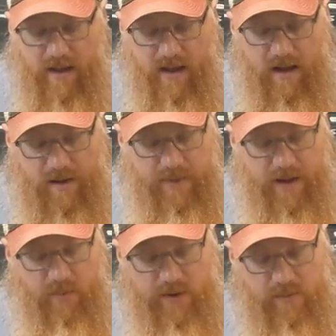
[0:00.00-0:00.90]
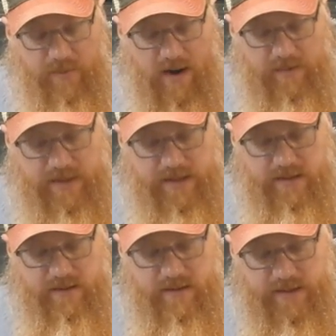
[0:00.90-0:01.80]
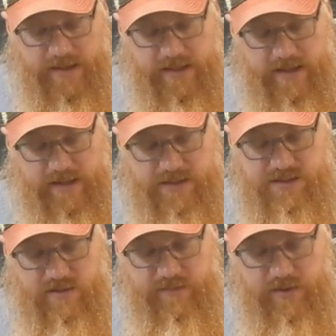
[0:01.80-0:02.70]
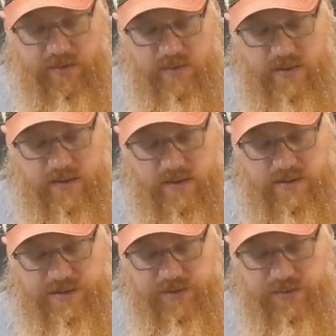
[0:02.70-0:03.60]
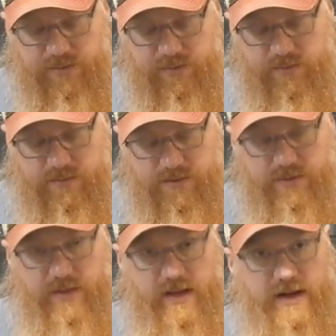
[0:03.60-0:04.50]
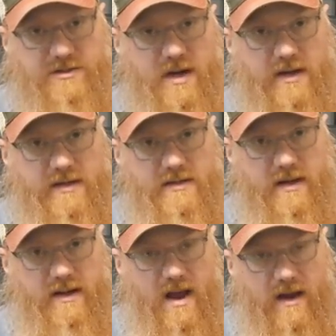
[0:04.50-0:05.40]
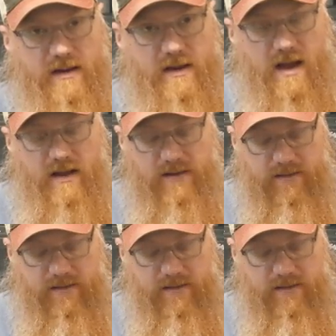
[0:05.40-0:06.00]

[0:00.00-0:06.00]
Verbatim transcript: Um, I will probably get a servo to do the electronic unlock and lock,